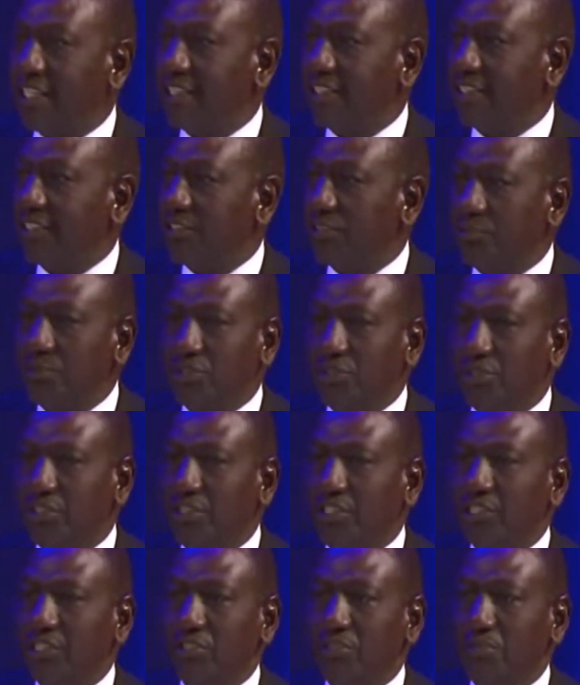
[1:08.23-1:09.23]
this
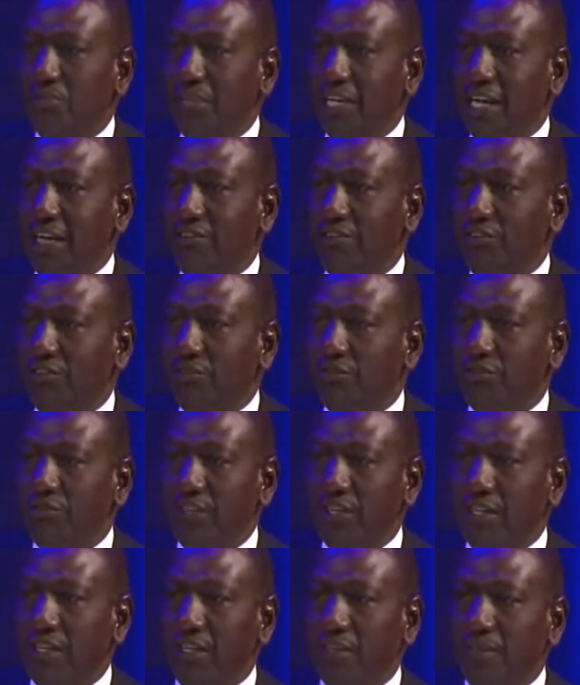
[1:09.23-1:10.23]
opportunity on behalf of
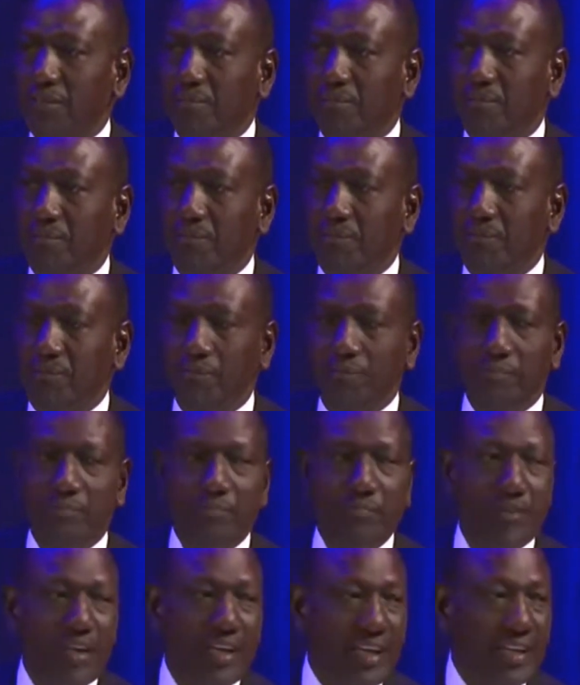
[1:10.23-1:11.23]

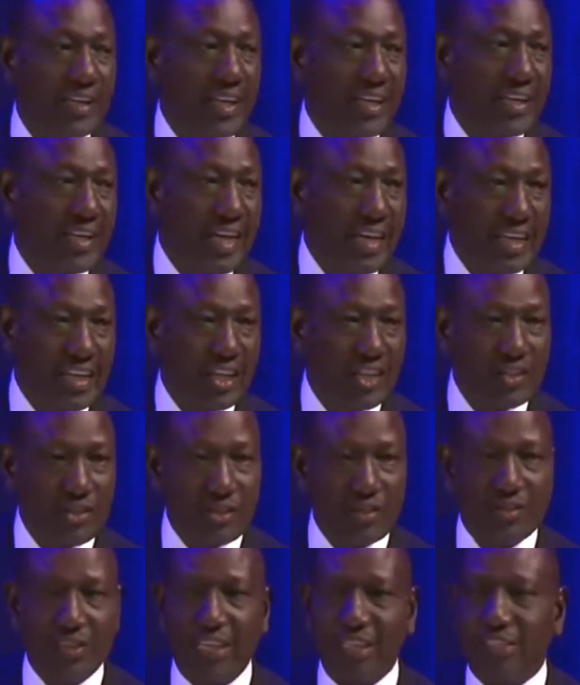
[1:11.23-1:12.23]
the Kenyan
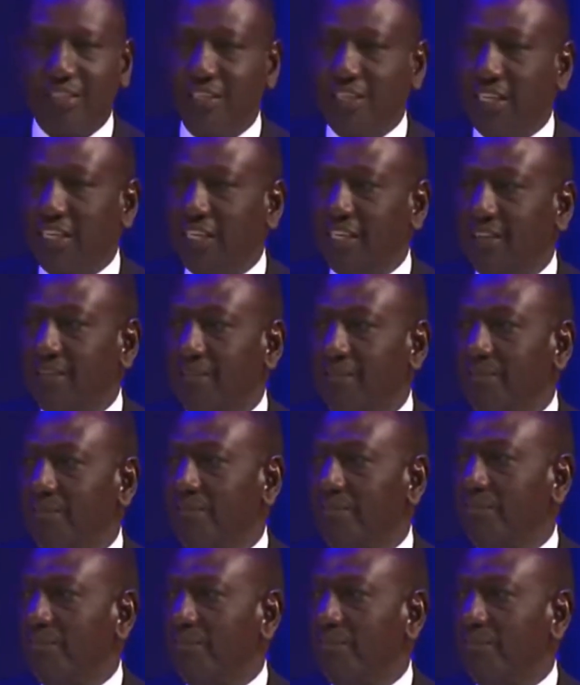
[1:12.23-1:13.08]
delegation that's here